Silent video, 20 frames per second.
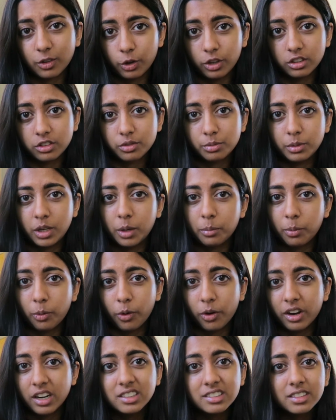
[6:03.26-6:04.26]
oils from your
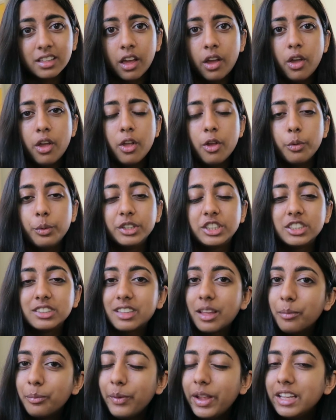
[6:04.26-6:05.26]
pores, which is
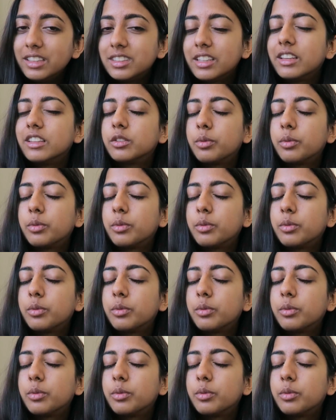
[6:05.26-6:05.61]
amazing,